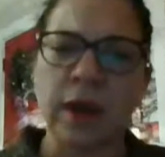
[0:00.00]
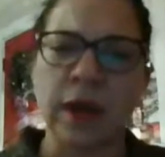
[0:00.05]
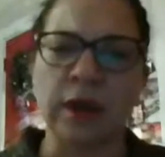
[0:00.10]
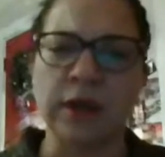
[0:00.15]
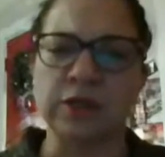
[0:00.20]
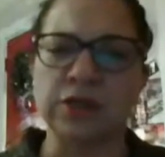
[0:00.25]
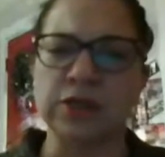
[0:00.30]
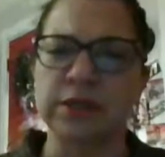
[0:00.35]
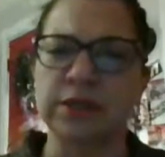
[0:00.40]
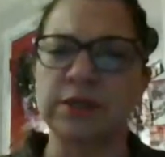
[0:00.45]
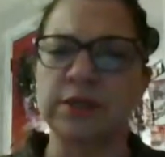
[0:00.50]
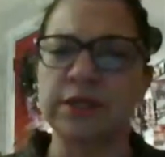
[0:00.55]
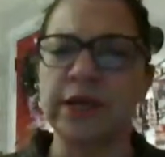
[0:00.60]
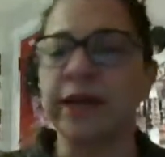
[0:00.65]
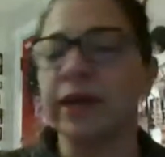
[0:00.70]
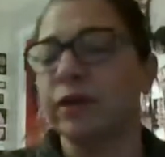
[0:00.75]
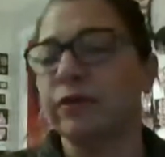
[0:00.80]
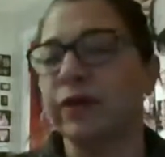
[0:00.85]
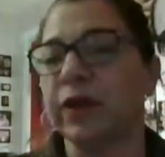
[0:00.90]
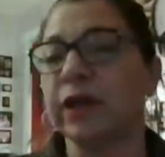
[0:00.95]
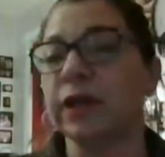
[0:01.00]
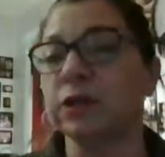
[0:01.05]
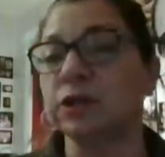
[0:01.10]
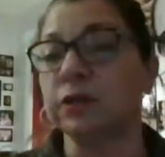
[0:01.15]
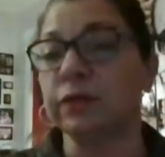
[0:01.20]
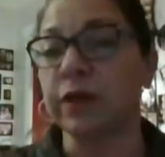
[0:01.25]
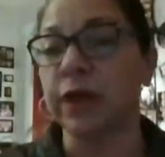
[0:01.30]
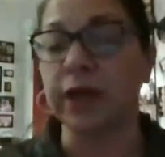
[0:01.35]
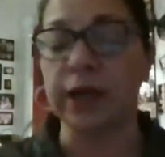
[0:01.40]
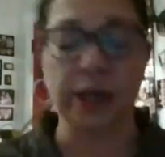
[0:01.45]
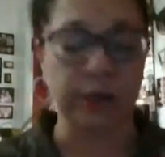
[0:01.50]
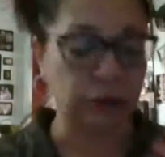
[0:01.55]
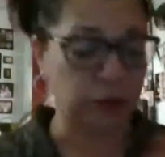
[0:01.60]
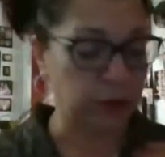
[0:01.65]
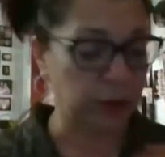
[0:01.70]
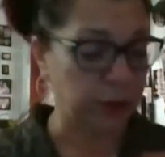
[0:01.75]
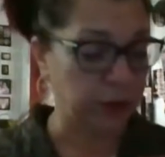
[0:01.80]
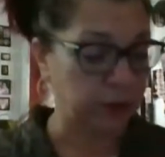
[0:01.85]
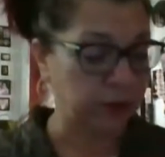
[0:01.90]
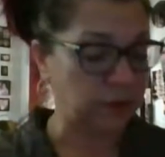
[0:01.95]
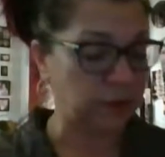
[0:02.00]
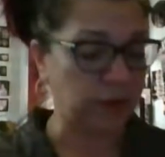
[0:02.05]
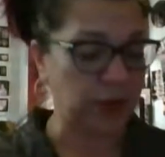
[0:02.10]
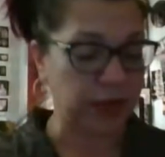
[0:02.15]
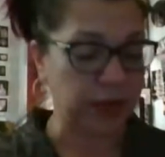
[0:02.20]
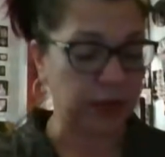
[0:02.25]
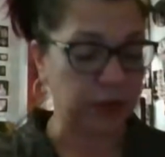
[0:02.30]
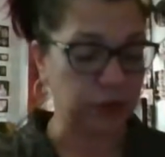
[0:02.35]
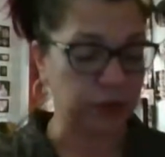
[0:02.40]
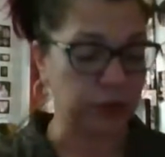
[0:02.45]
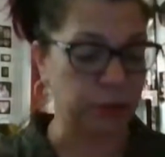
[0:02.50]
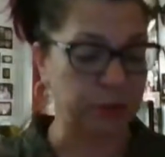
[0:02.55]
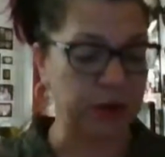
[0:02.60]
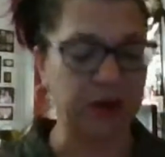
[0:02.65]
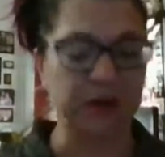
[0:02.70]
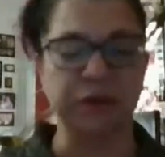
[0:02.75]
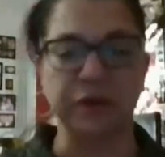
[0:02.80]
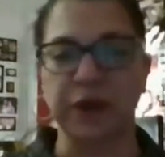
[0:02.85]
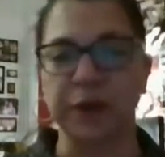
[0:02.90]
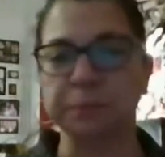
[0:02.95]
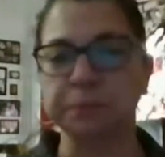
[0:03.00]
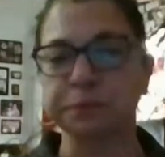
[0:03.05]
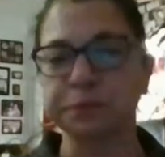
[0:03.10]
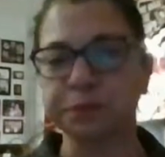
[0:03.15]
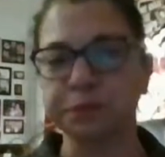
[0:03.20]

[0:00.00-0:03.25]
and just take advantage of that extra benefit.